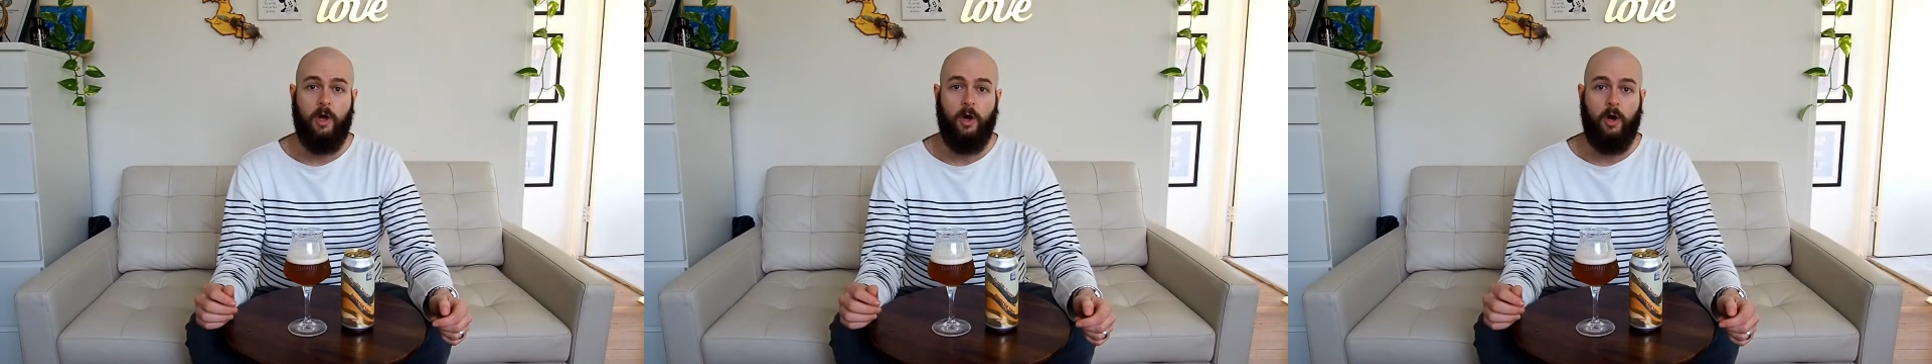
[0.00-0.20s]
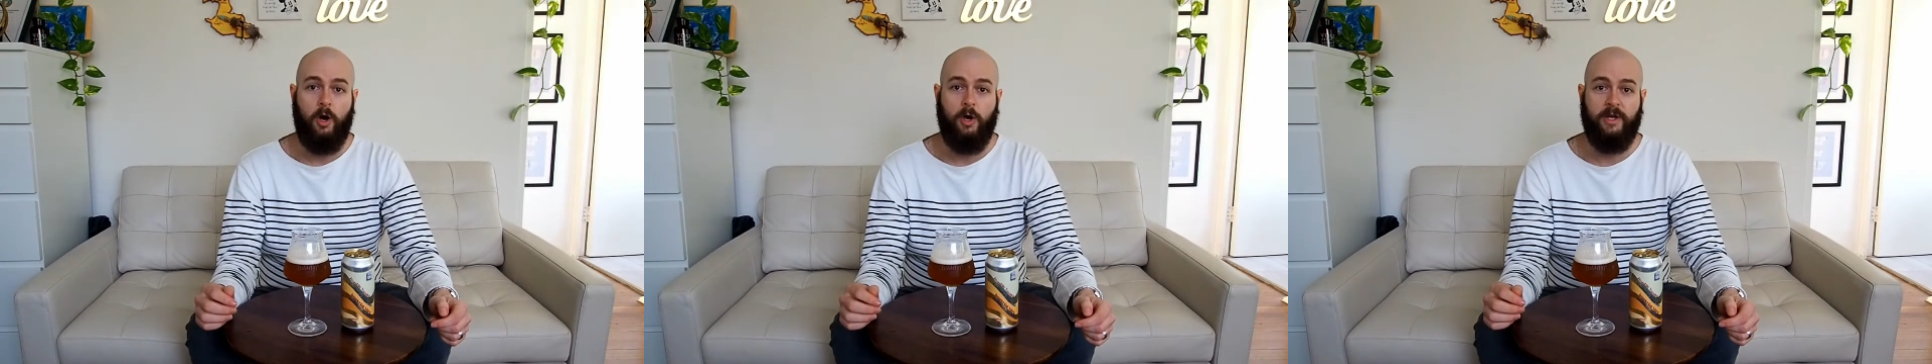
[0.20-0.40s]

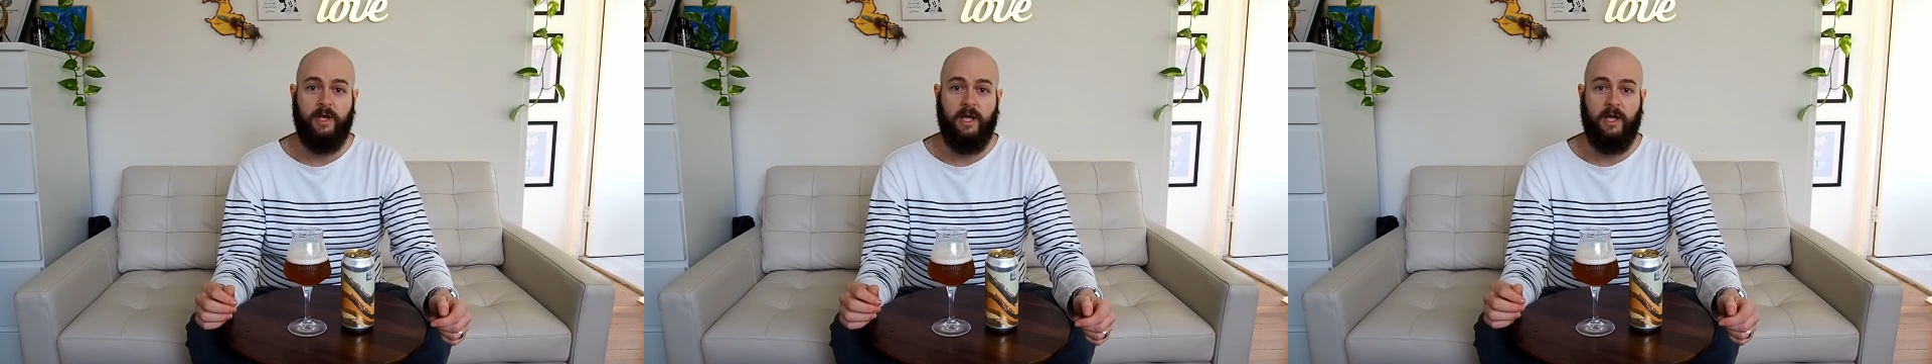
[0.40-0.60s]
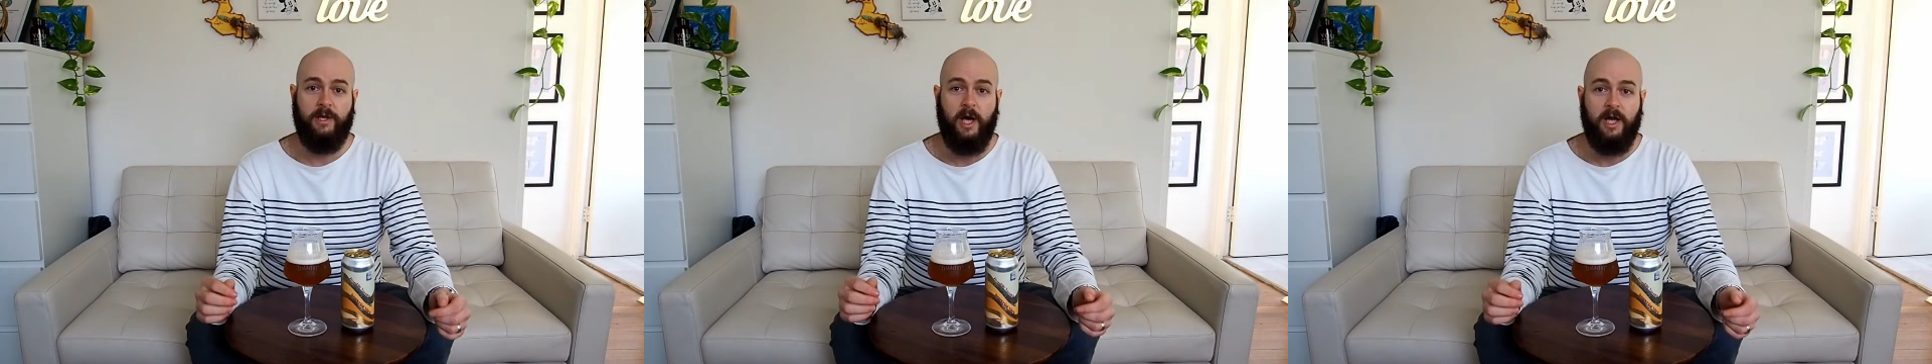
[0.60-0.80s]

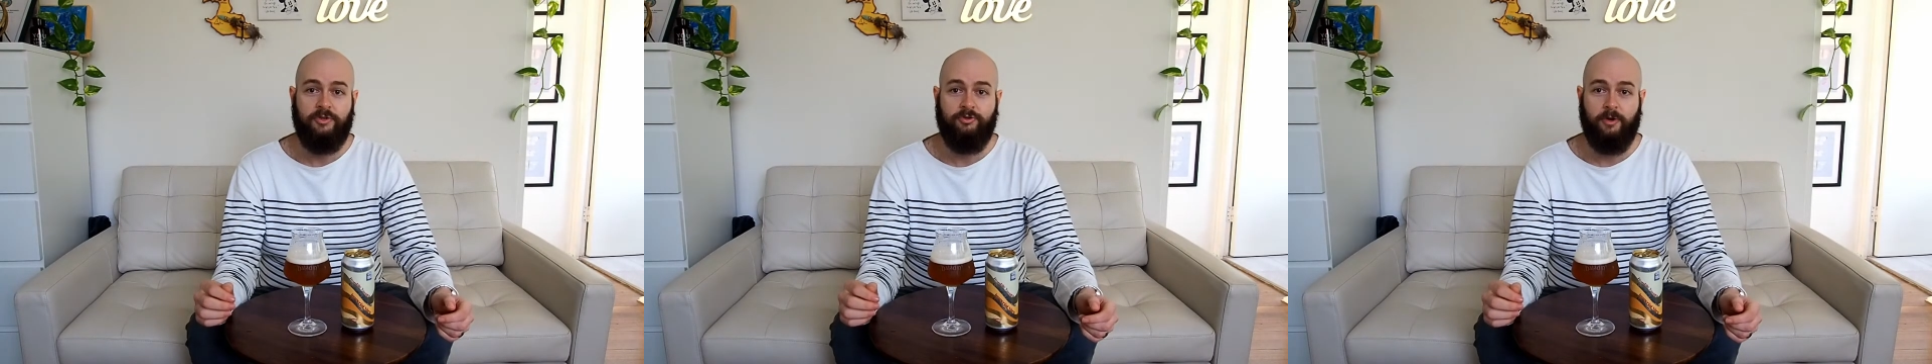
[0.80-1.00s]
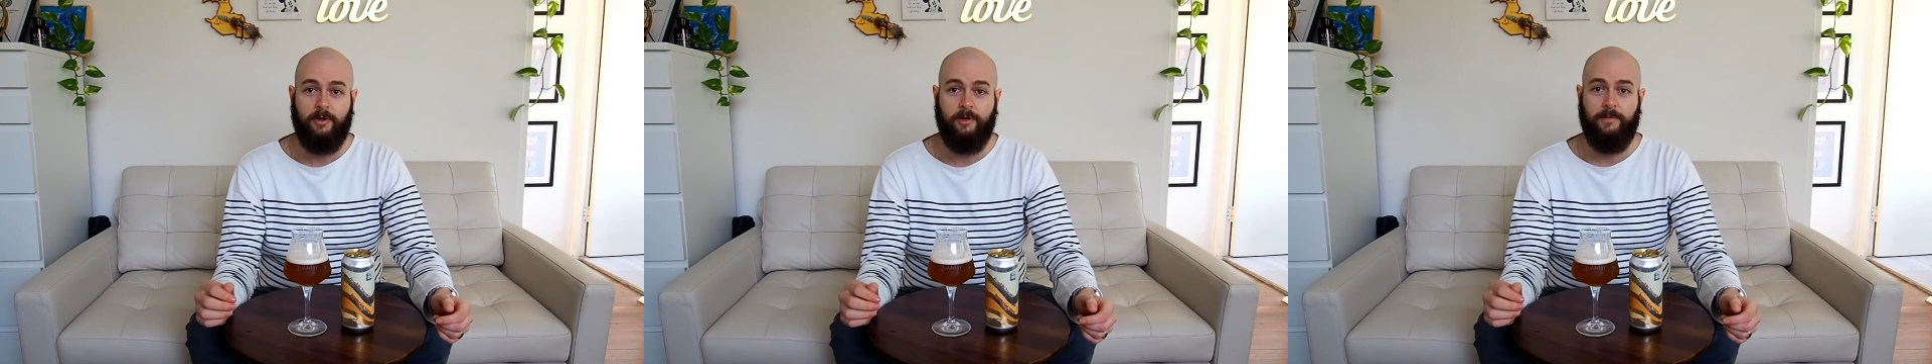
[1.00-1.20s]
on
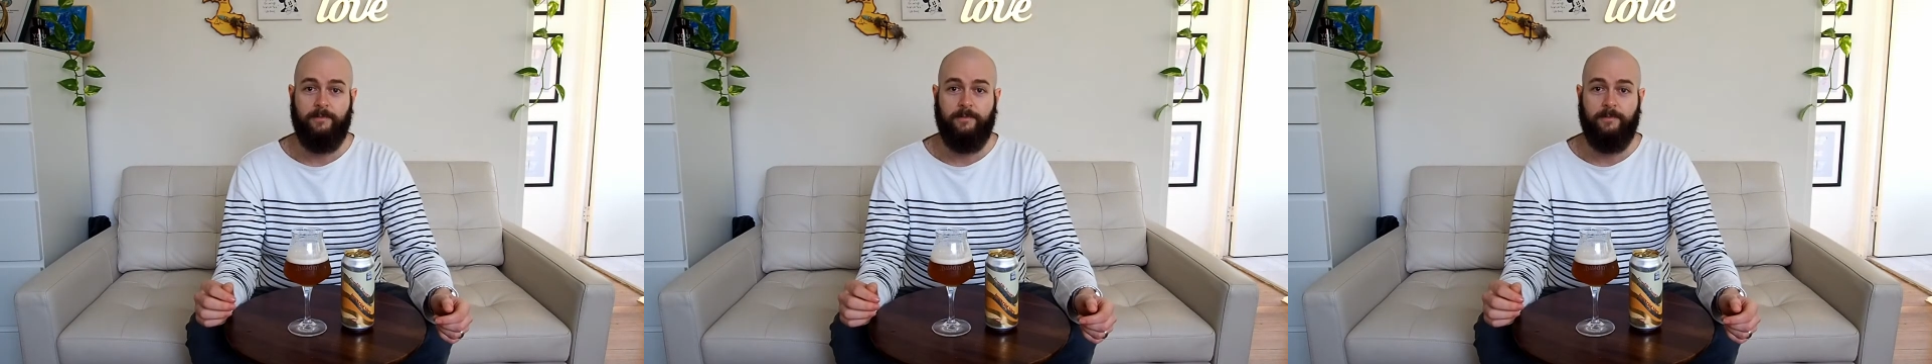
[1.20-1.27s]
Nitro.